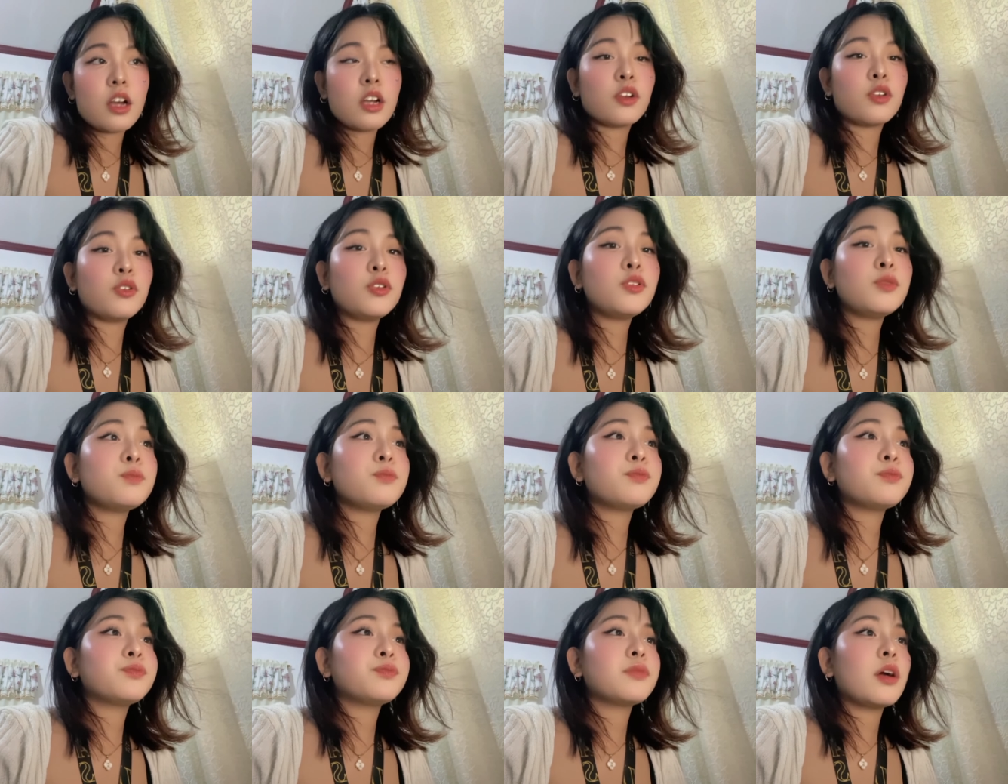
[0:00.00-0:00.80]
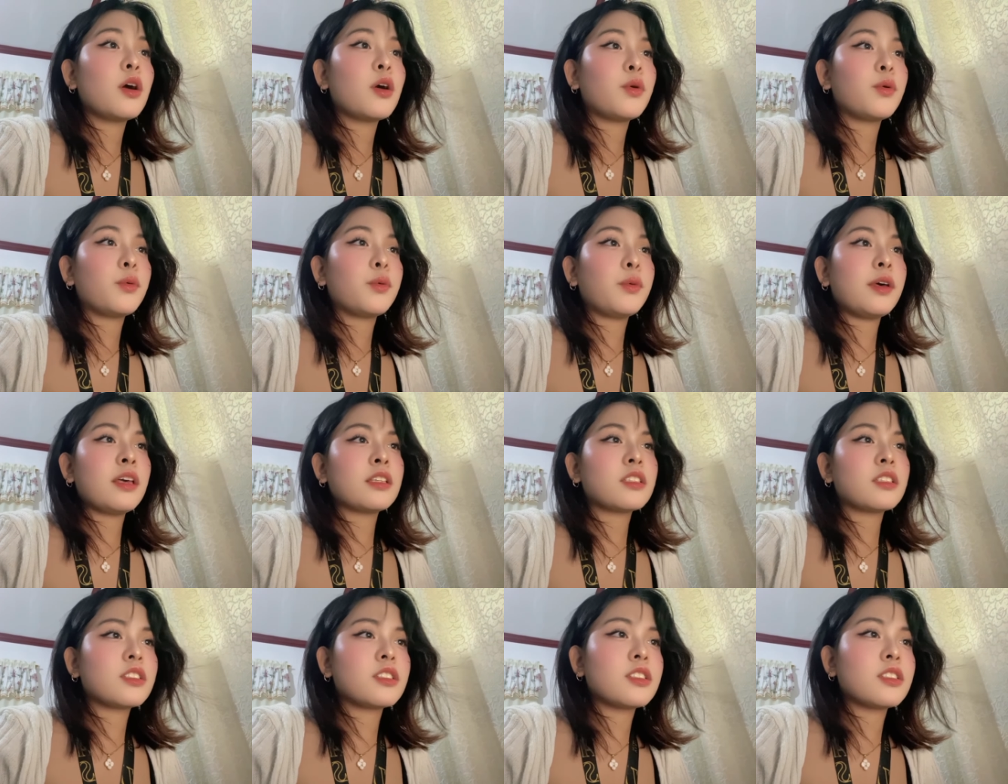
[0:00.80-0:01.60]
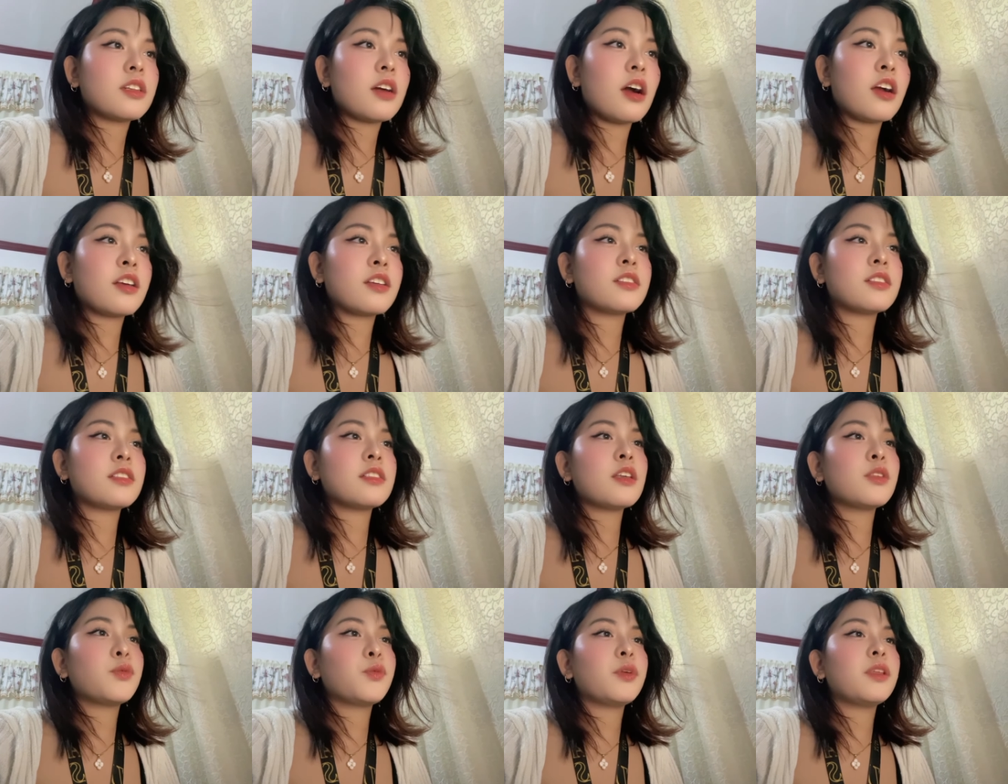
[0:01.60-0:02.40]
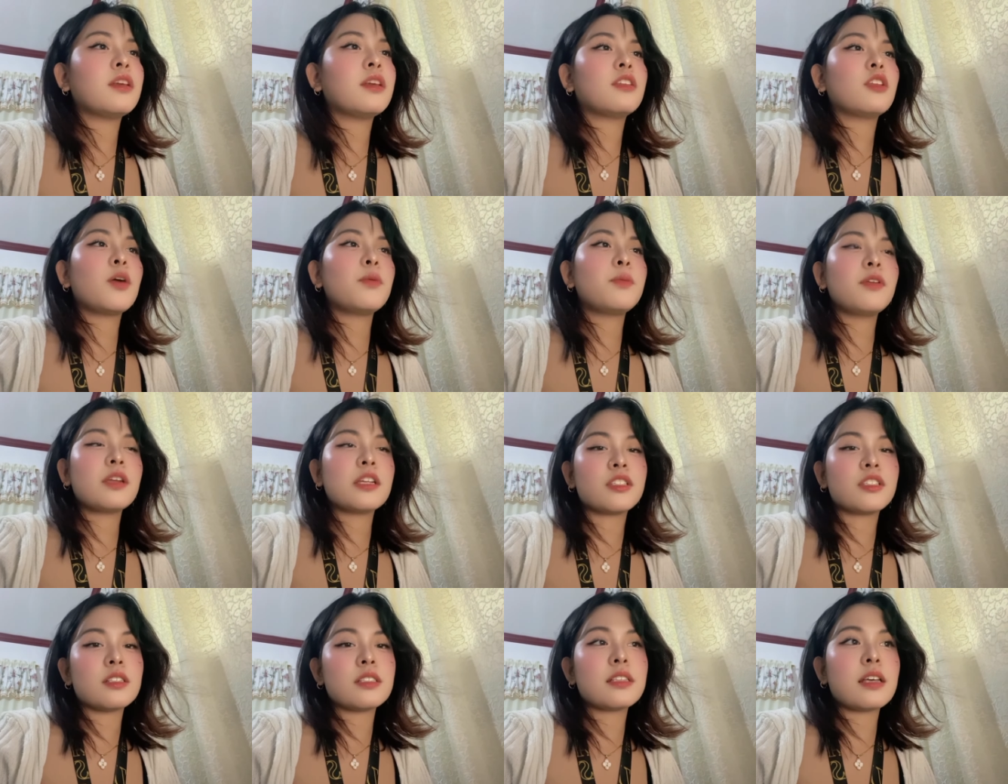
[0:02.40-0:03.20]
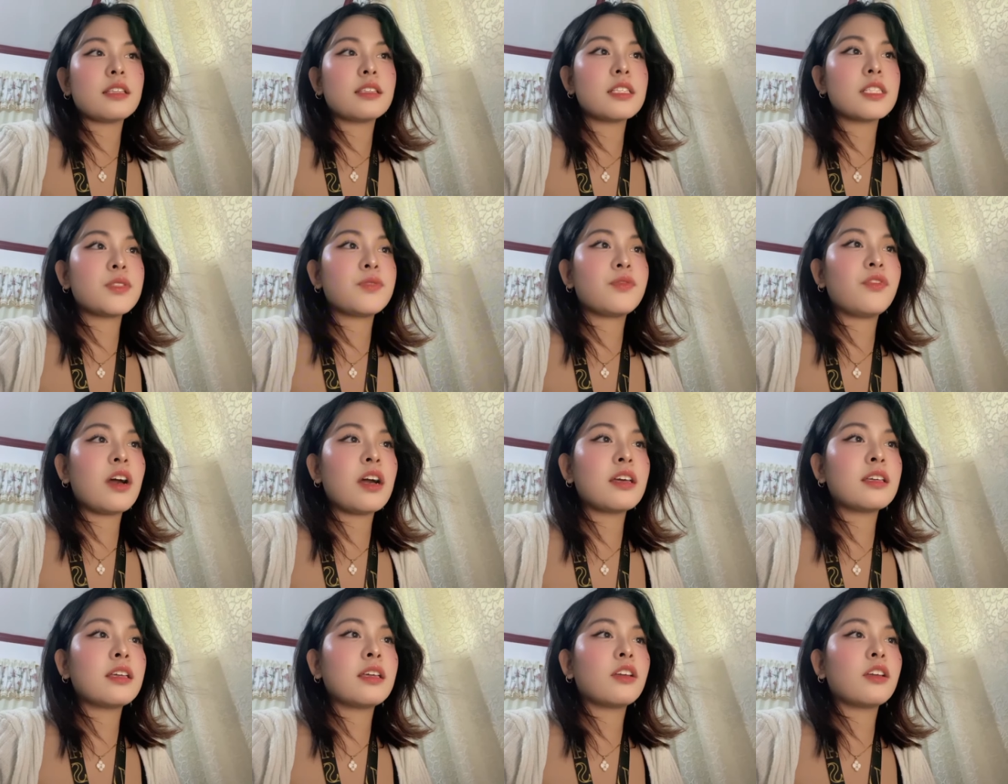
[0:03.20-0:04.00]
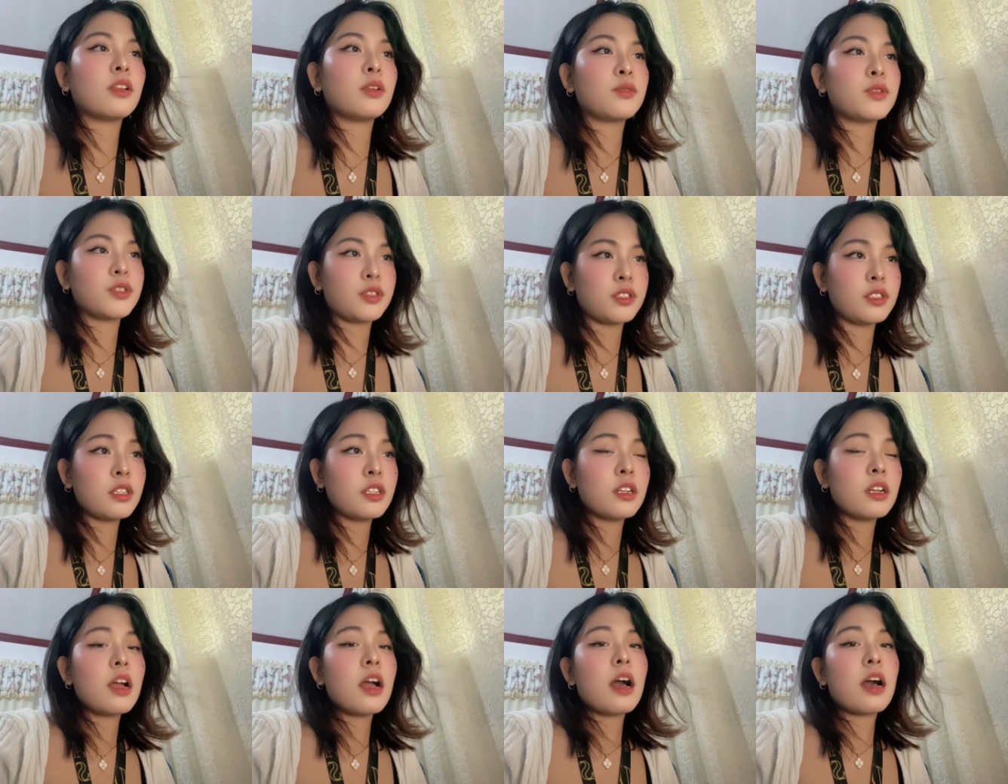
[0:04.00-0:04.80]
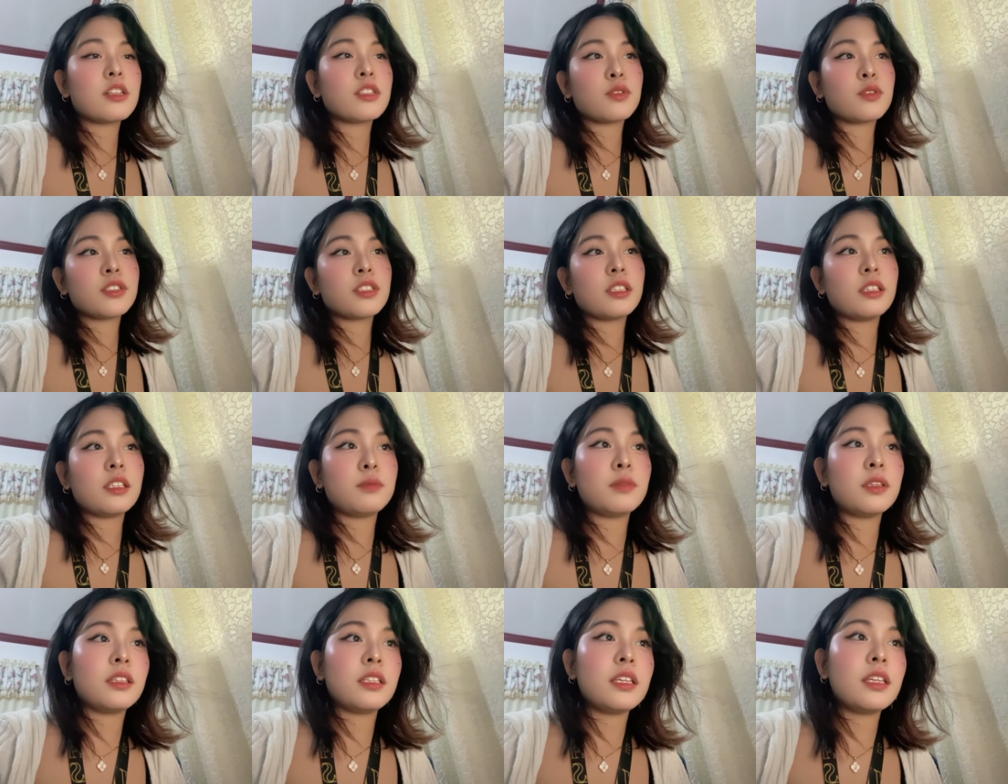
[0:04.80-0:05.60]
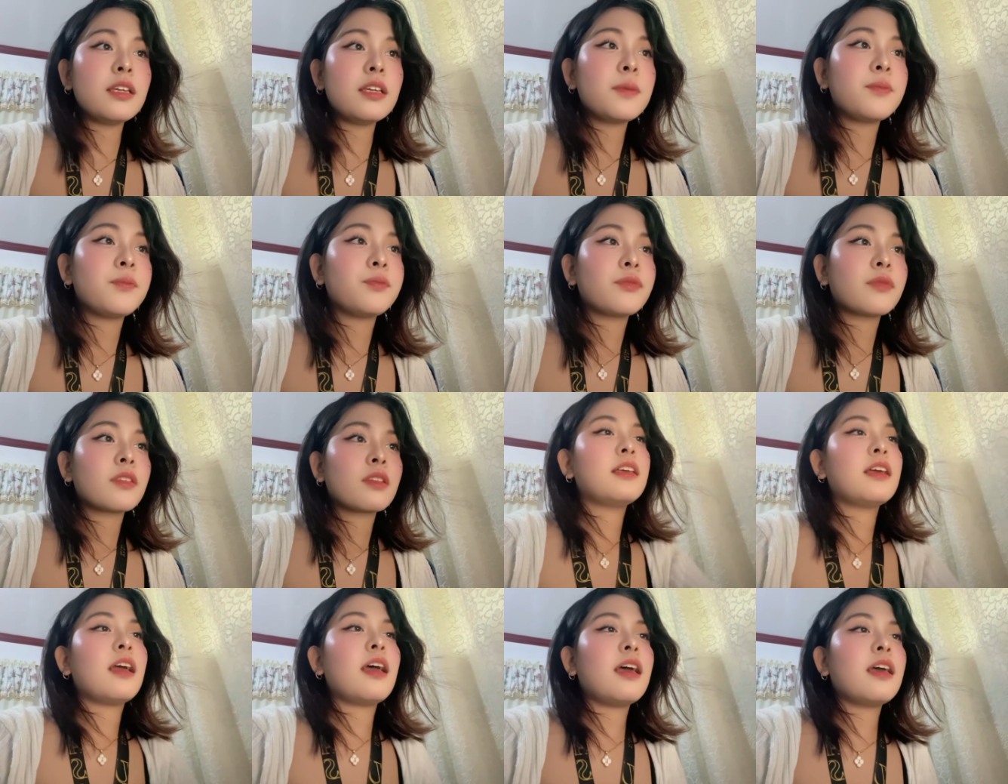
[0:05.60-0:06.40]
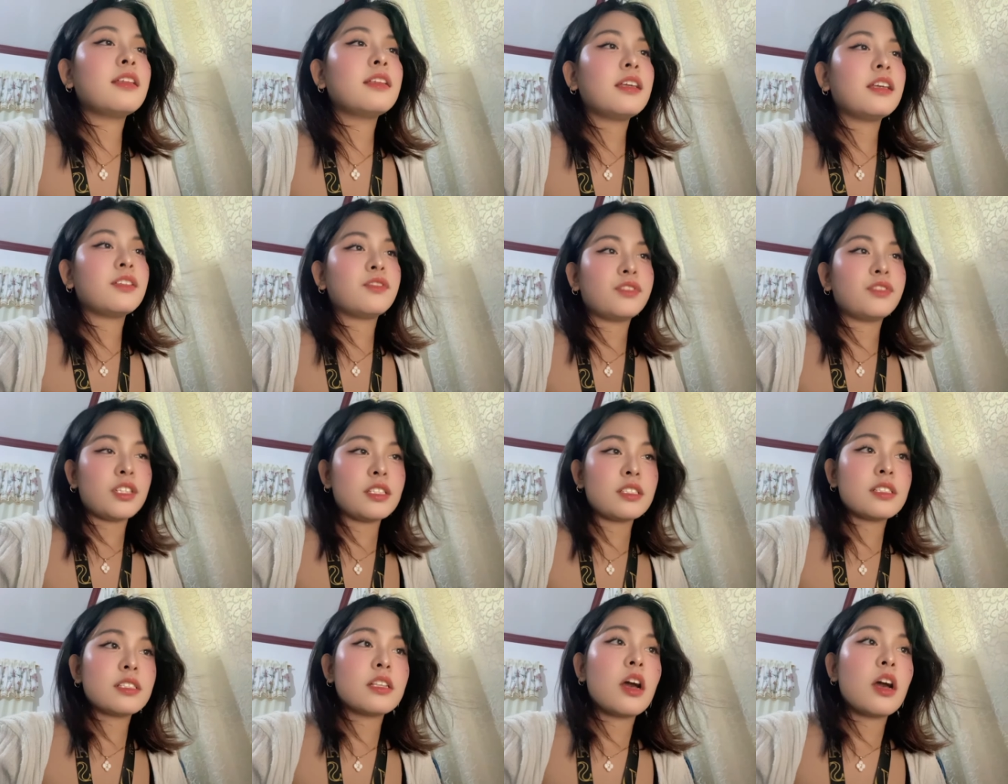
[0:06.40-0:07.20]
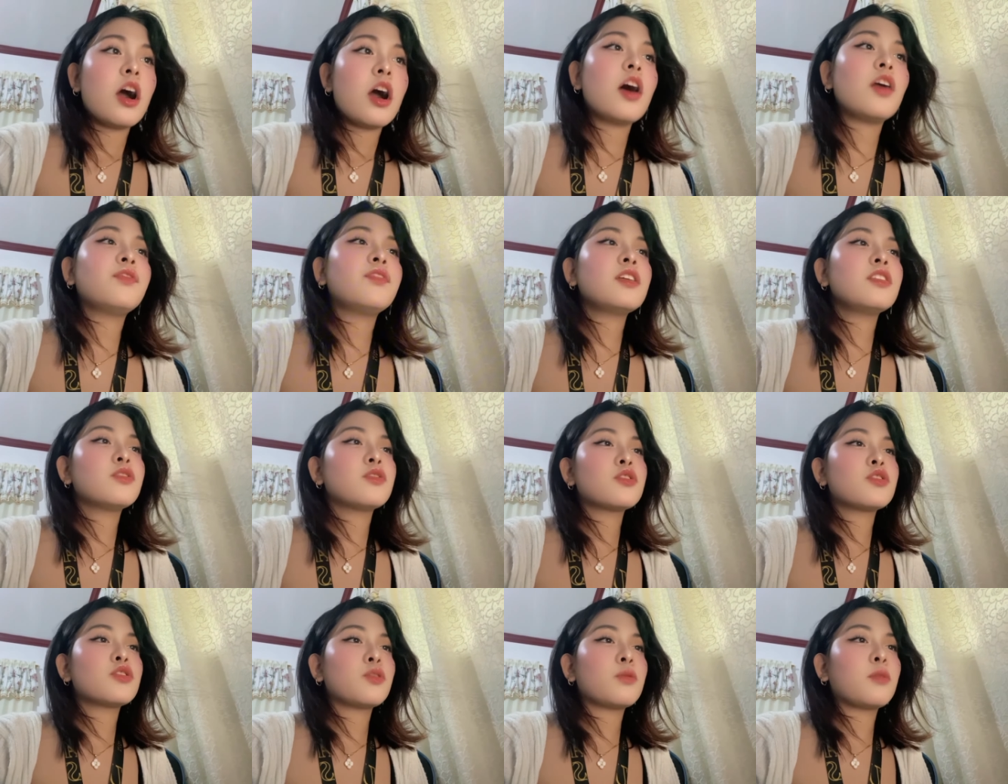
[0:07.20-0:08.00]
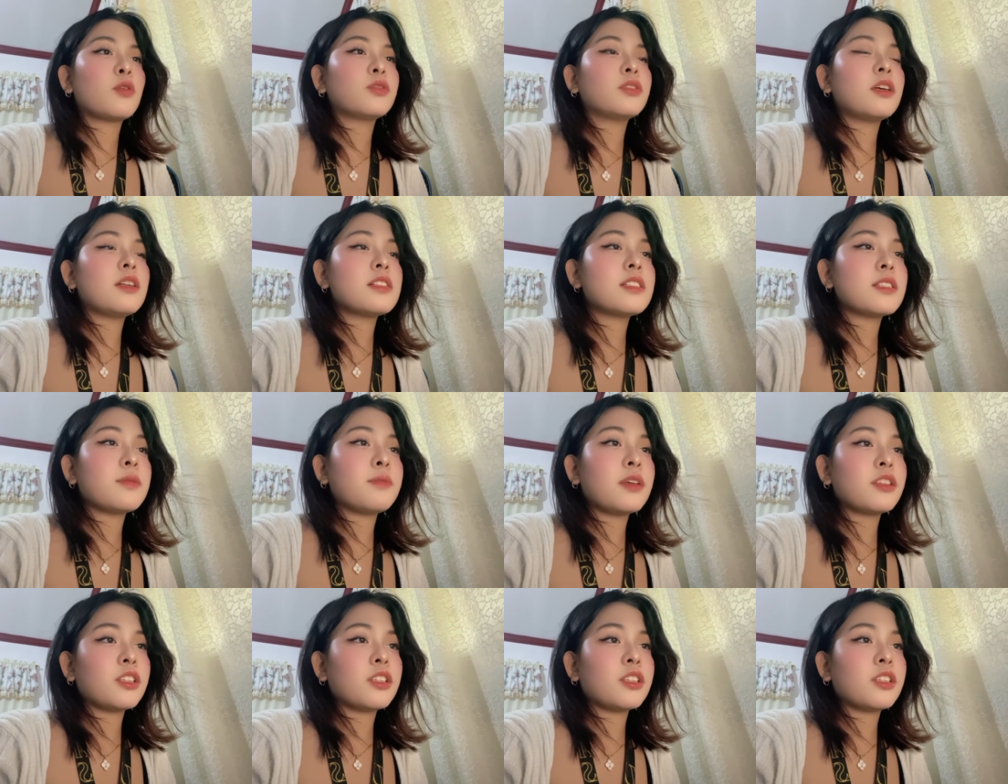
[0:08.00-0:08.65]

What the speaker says: Group, which are set with an operation satisfying closure, associativity, and inverse, often used to model symmetry